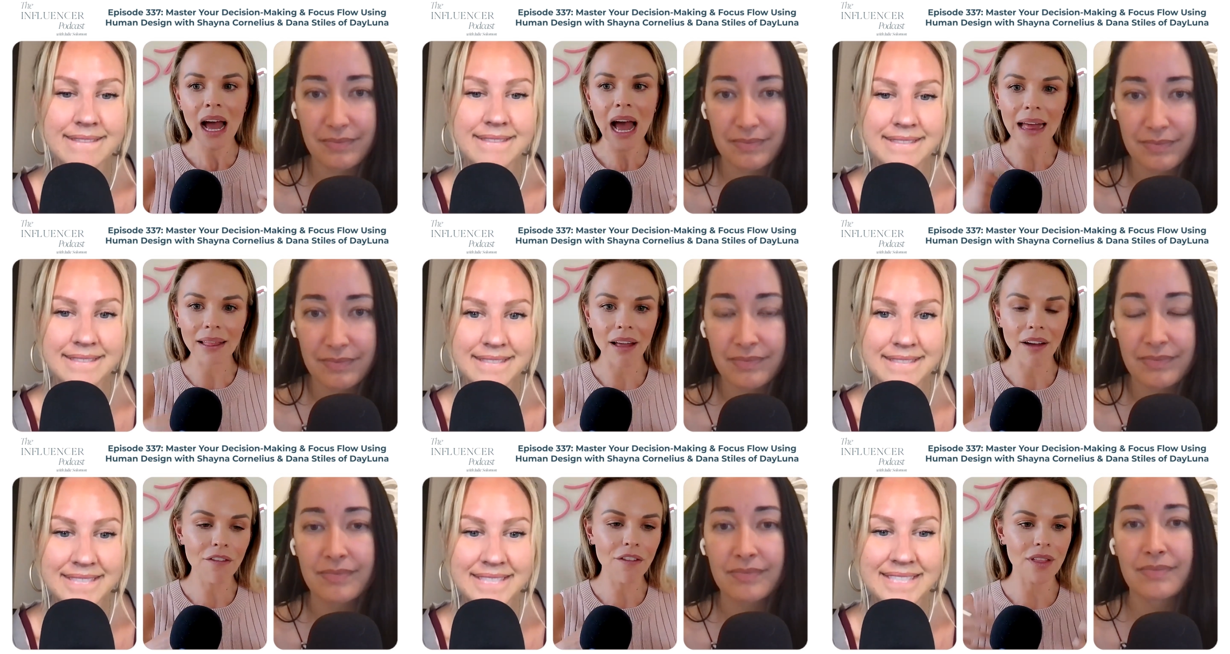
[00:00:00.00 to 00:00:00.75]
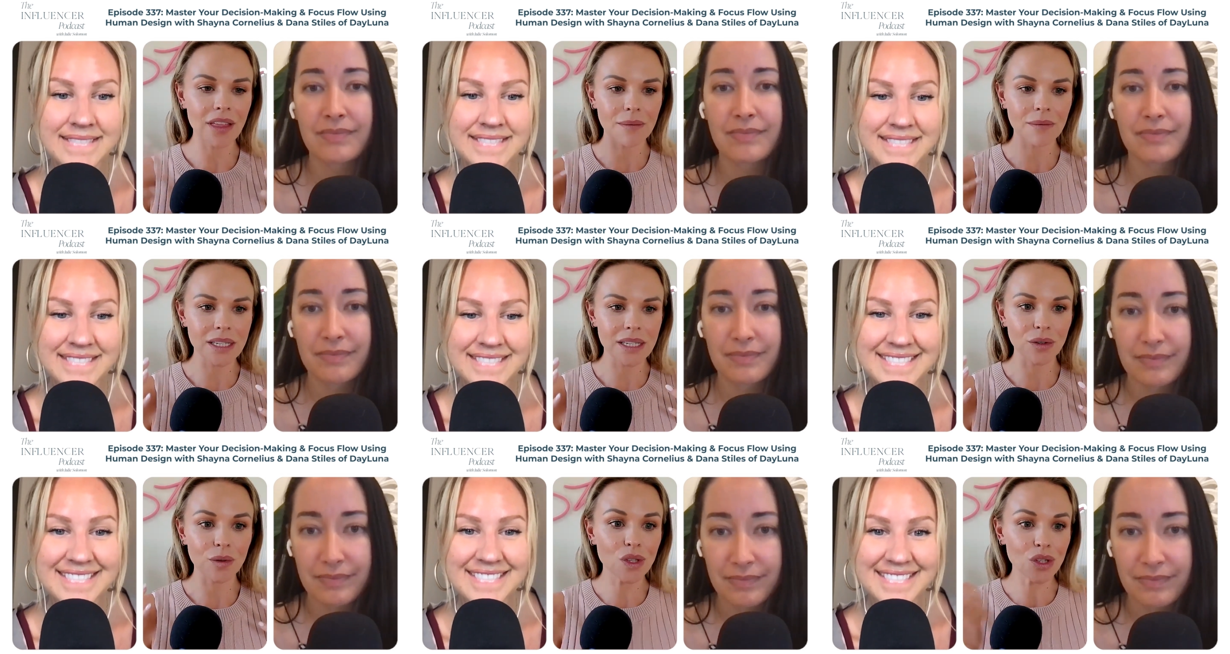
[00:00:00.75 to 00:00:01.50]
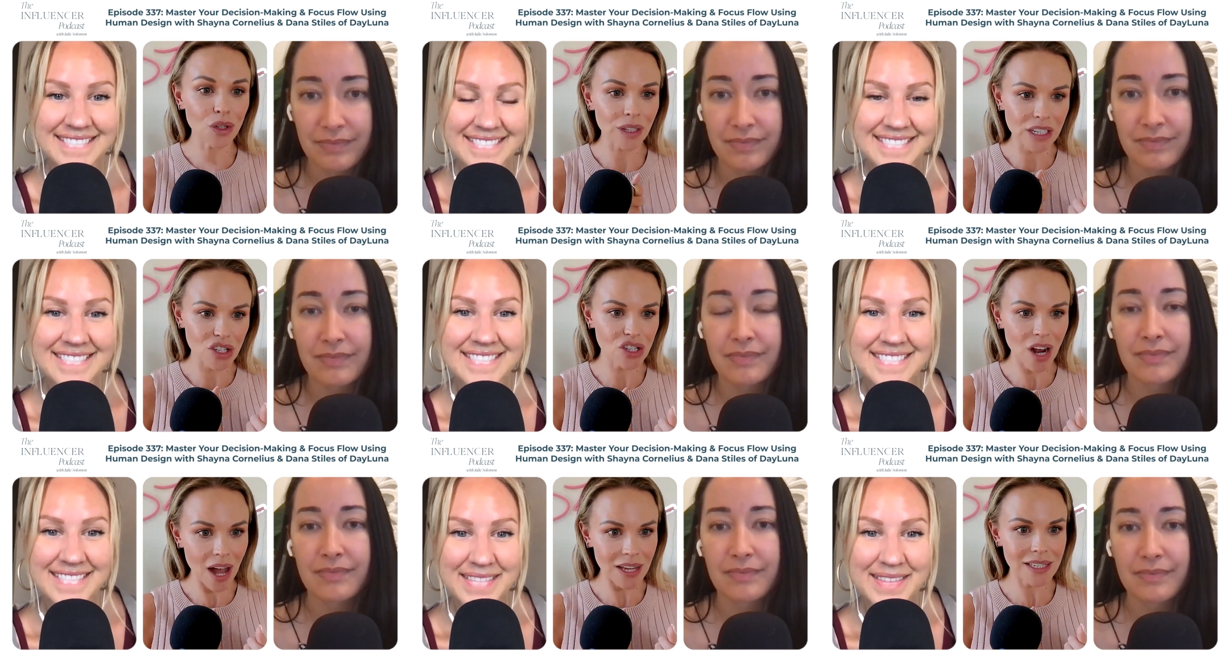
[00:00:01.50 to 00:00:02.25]
Speaker 1: I love for them to
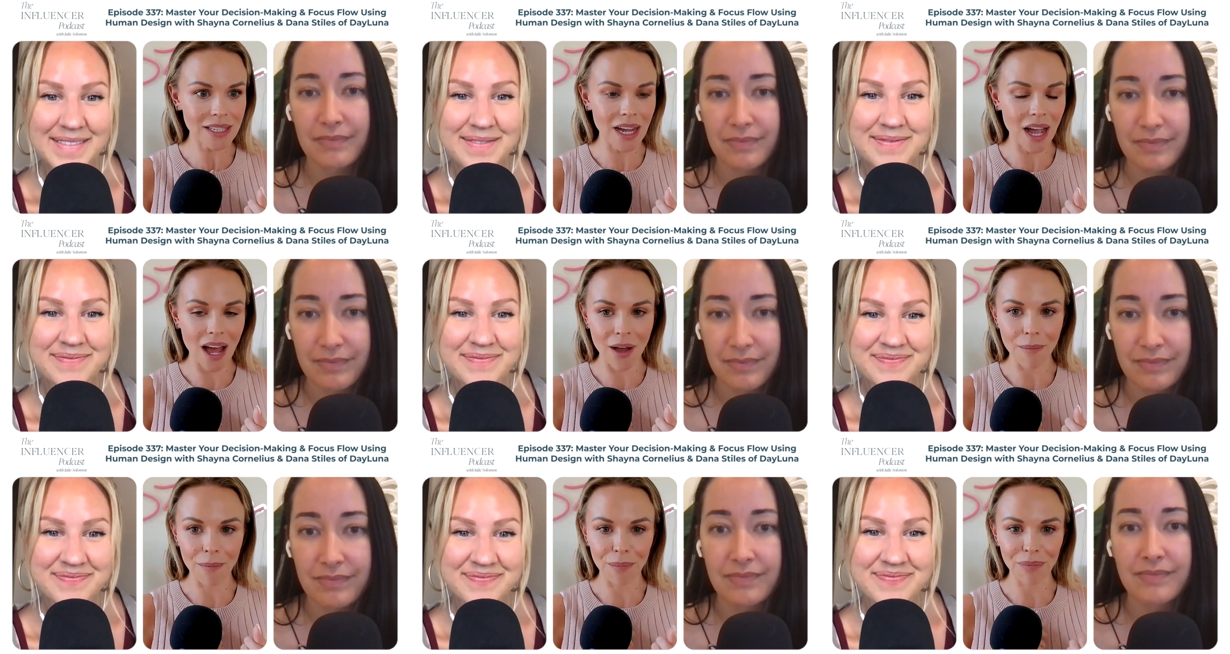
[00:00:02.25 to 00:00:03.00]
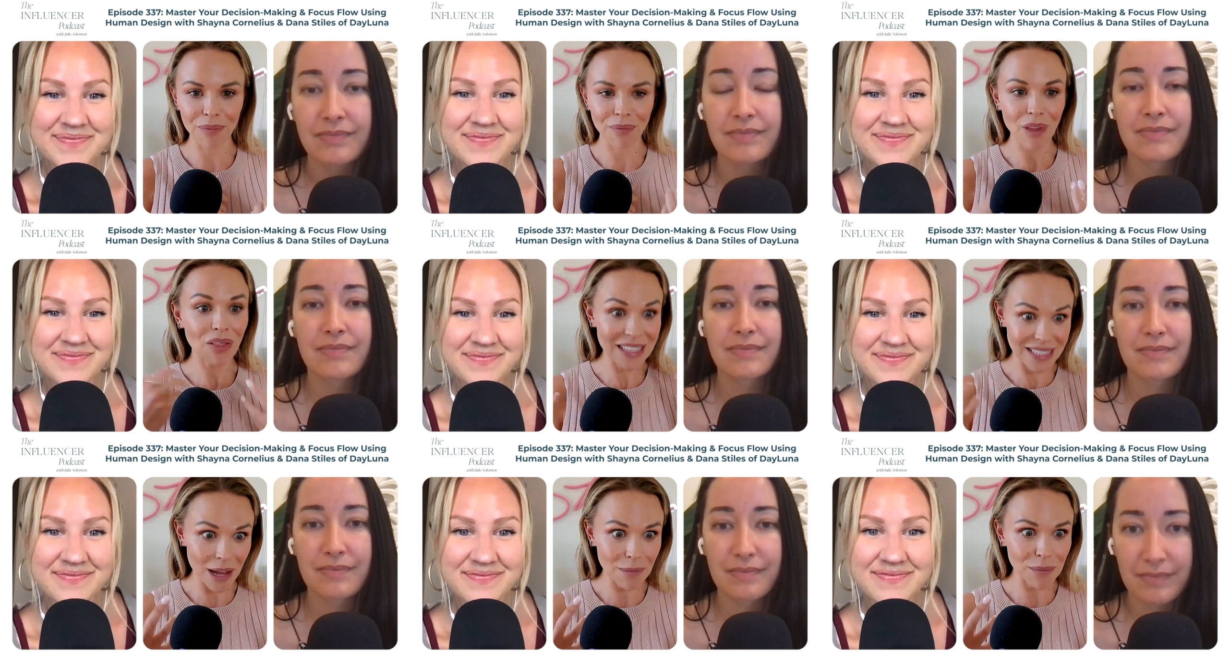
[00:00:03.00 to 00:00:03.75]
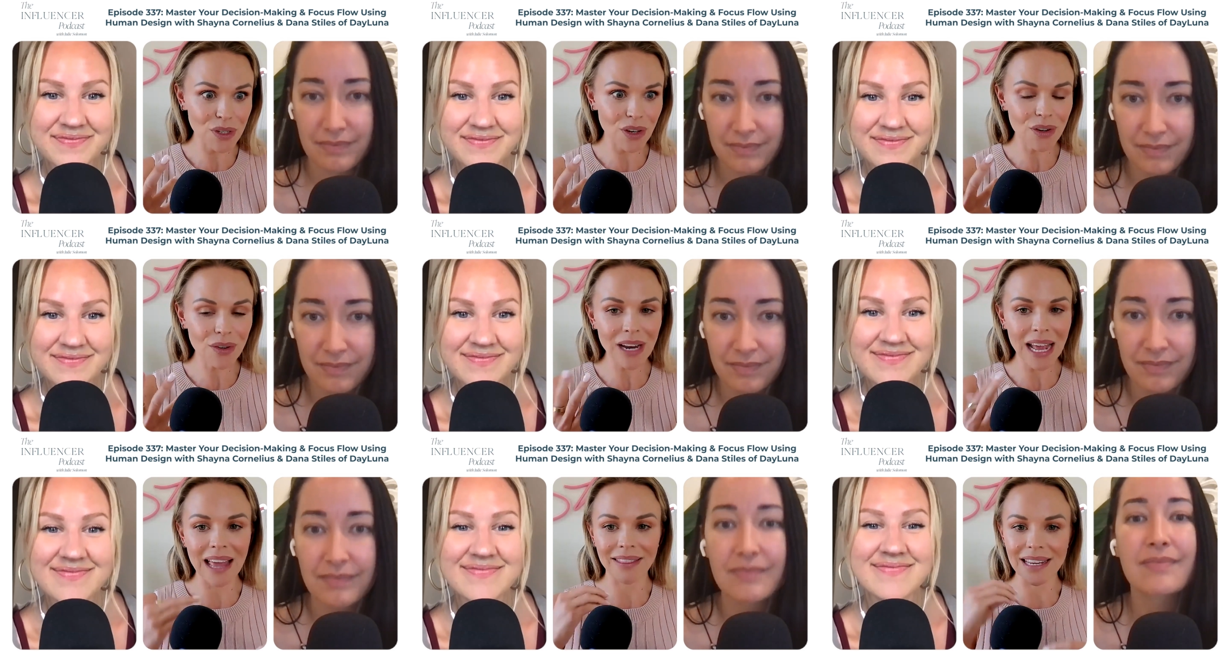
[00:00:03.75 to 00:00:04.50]
screenshot um, this episode
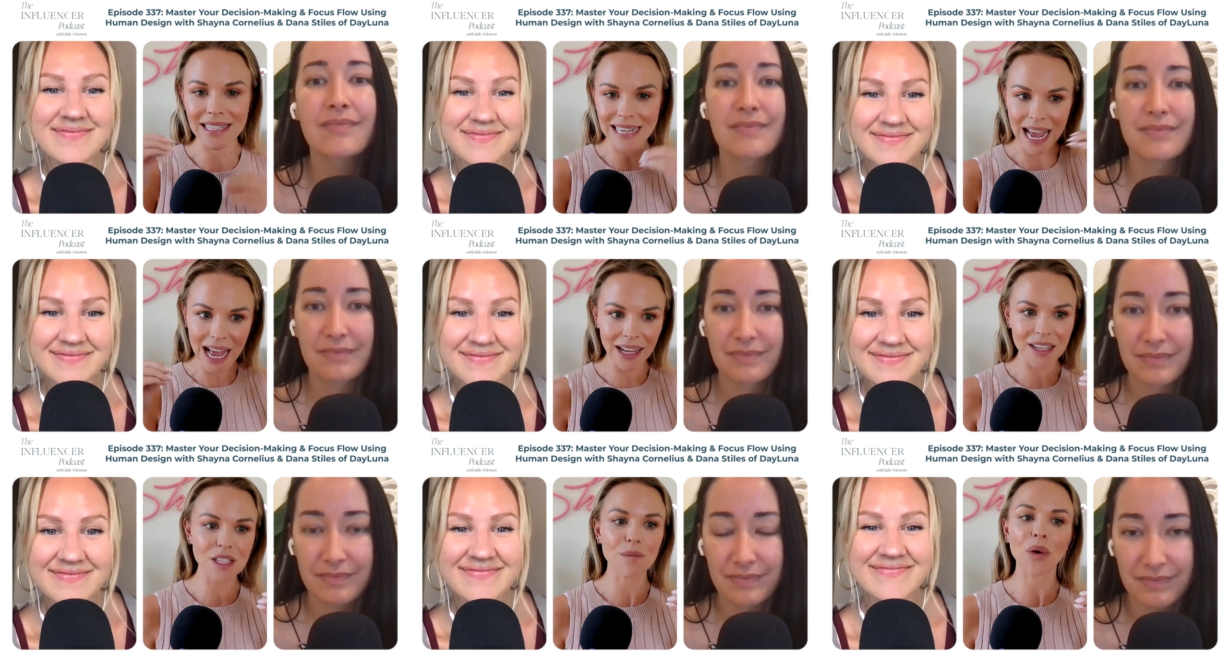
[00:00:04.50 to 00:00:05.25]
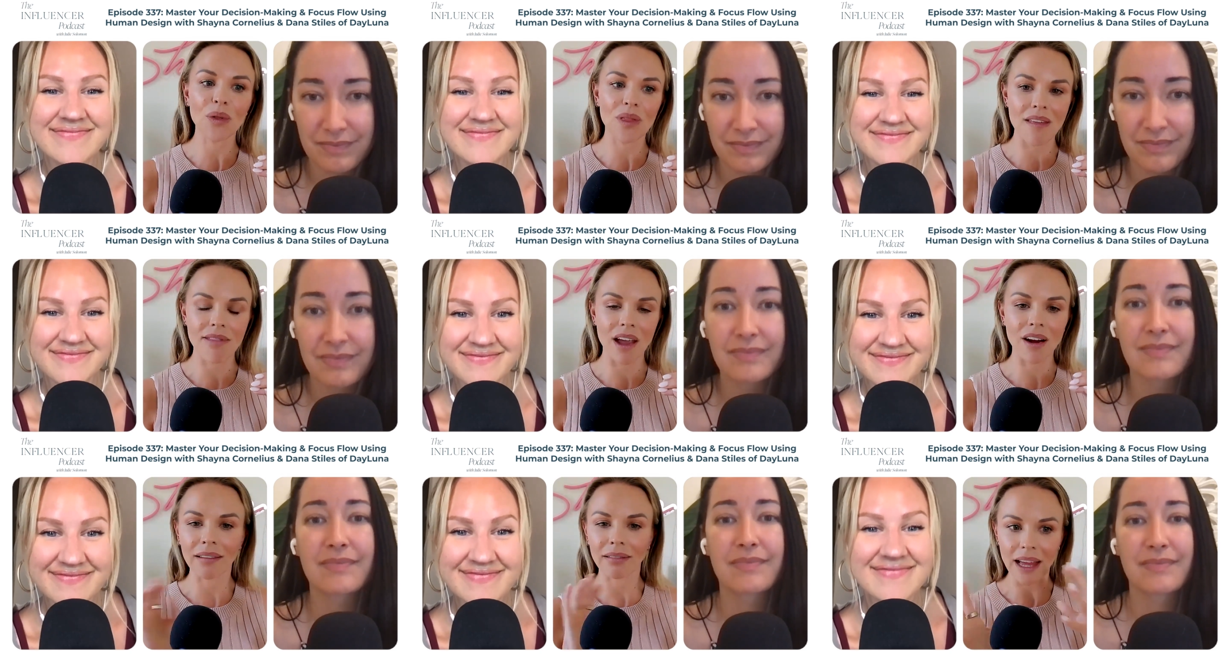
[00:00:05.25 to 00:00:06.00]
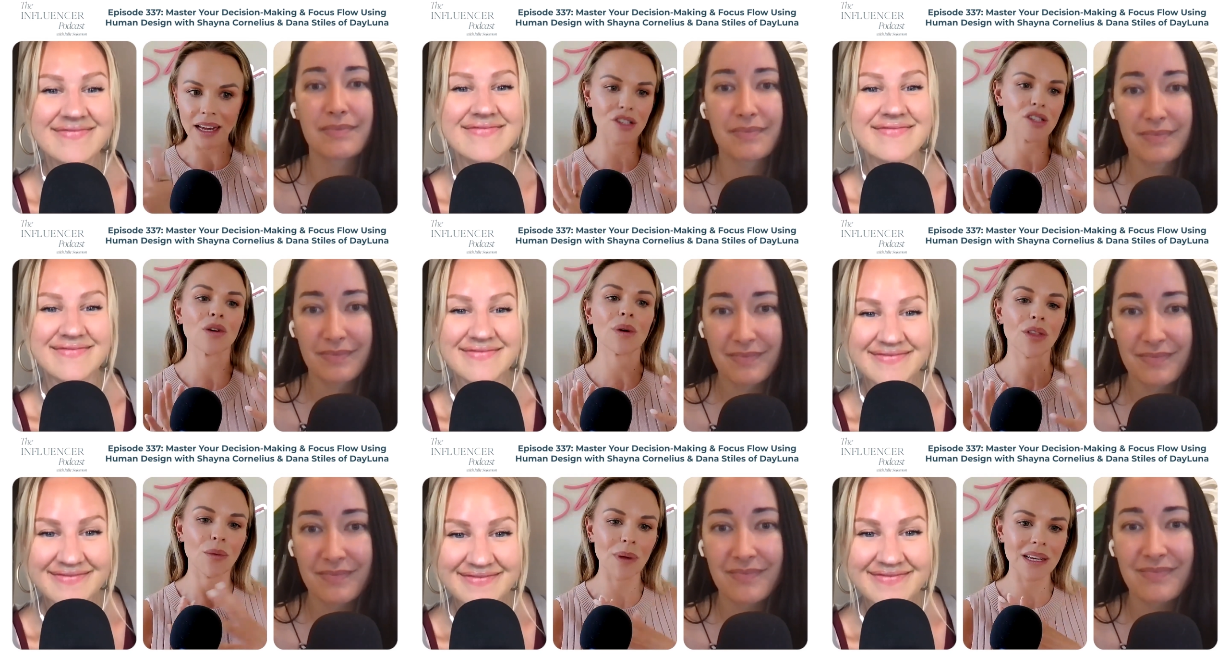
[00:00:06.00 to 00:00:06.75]
and then tag us both in there and let us know what
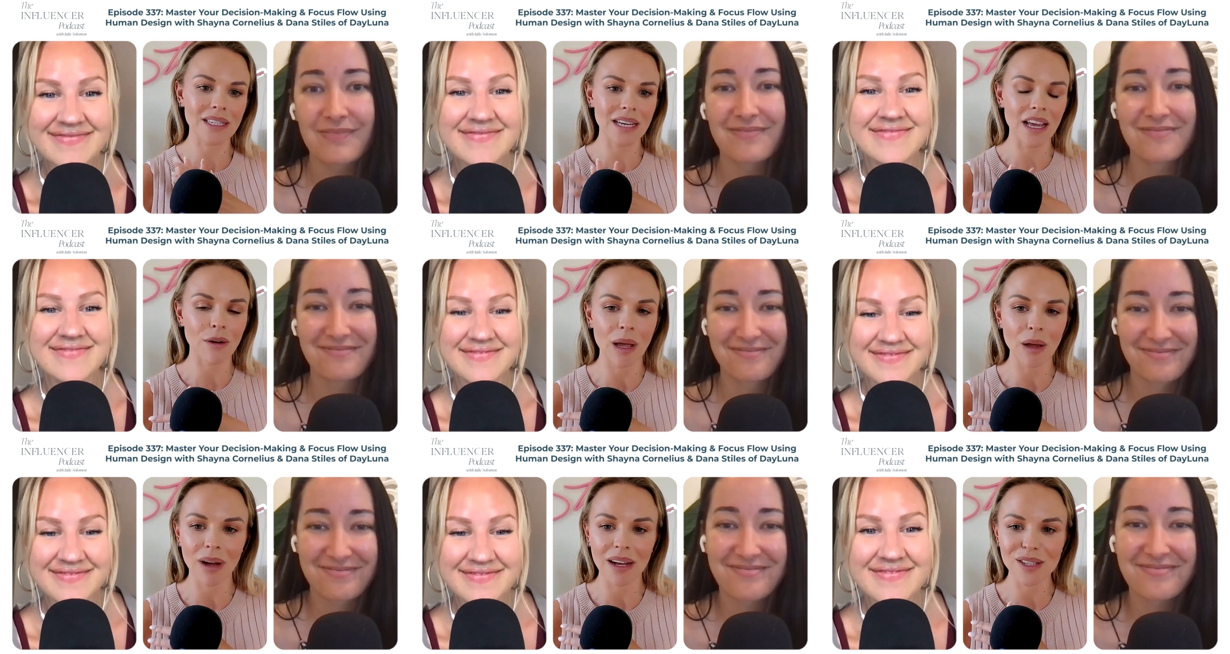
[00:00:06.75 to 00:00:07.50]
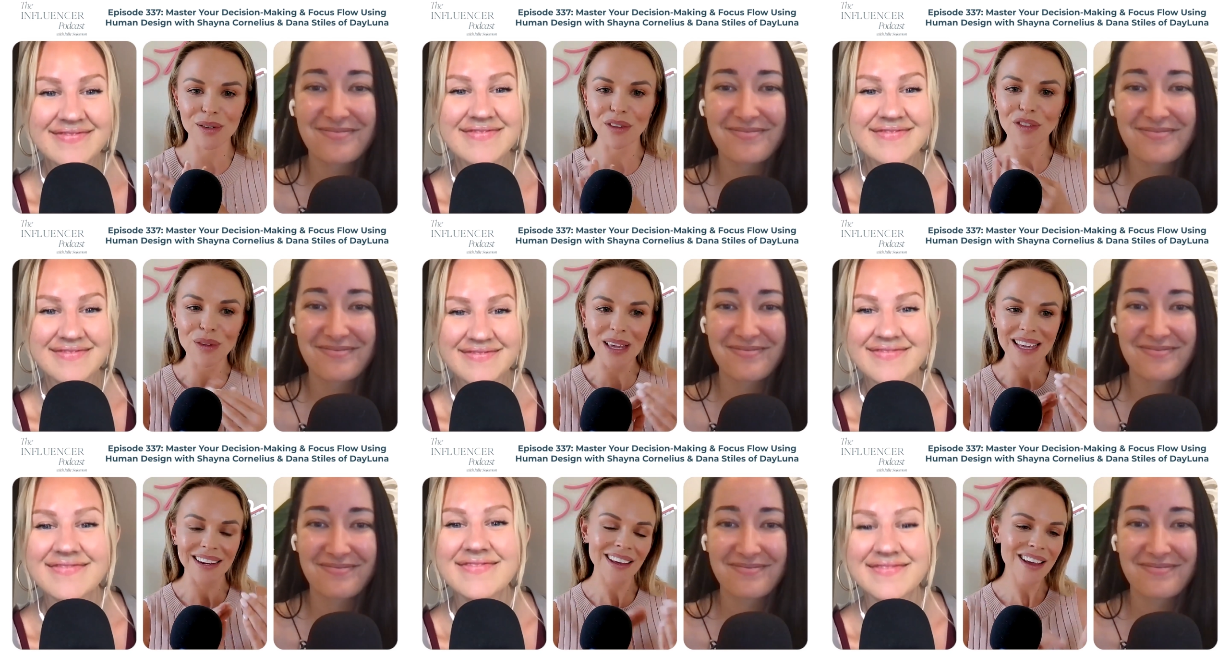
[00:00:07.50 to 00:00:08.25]
their biggest takeaway was. So if you can